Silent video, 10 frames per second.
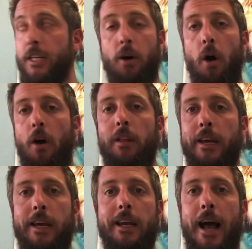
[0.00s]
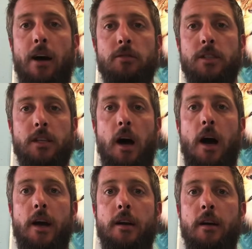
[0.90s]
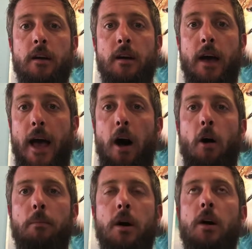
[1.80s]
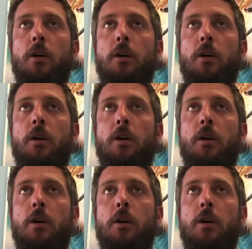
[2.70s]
Call in outside help.